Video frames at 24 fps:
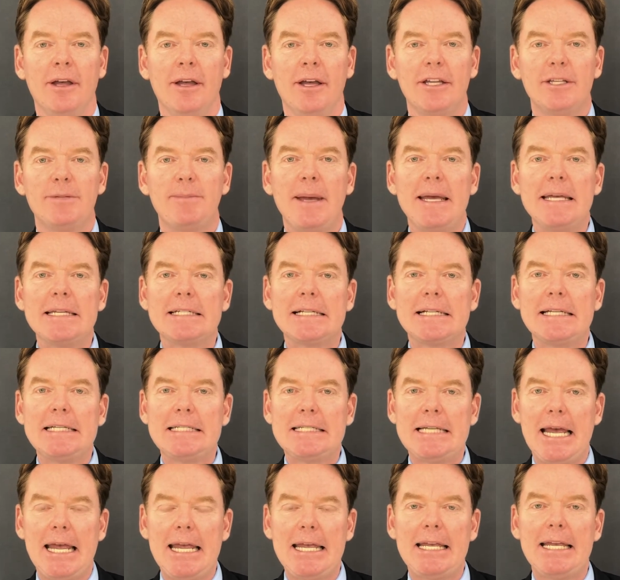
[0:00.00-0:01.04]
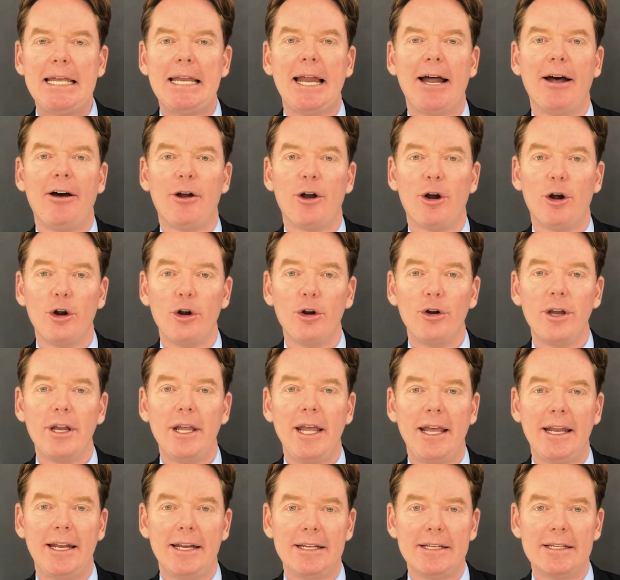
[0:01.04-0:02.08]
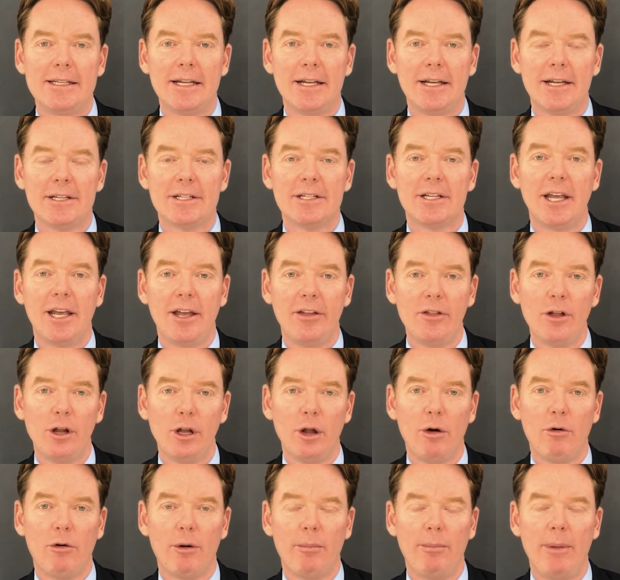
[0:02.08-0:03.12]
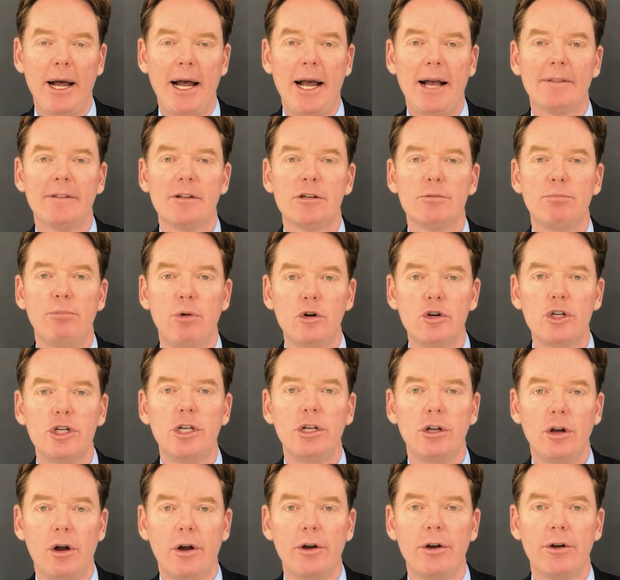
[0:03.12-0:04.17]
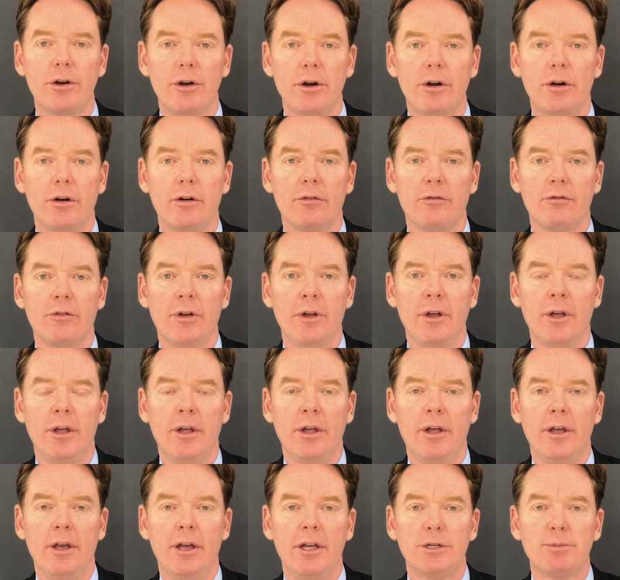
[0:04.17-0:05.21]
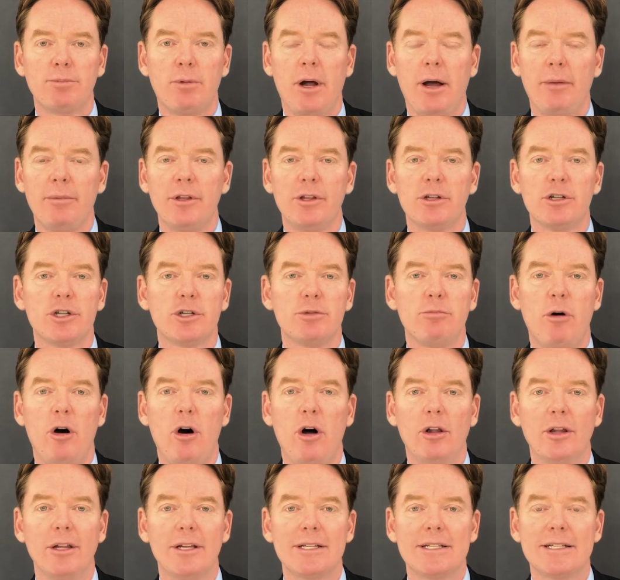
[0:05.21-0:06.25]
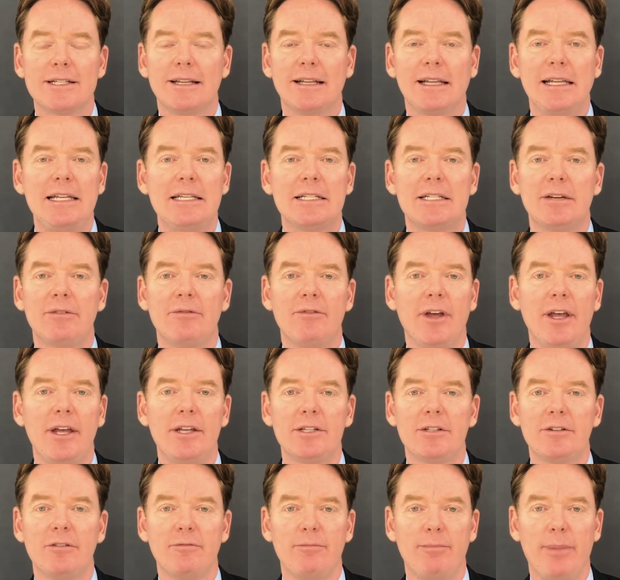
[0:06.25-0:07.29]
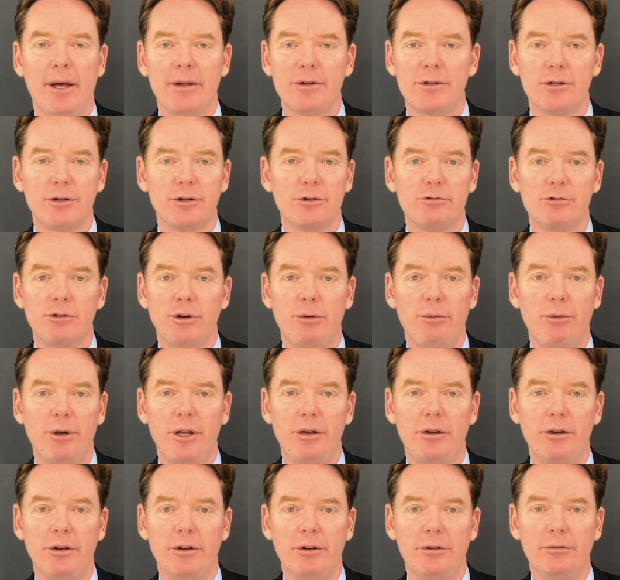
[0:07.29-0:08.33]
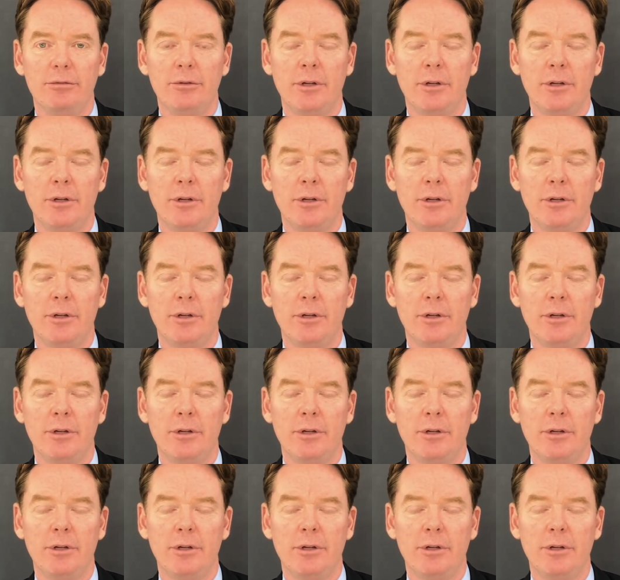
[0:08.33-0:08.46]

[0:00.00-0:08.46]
It's basically taking out a herniated disc in the lower back that's pushing on a nerve. It's probably the smallest, least invasive, best surgery we do.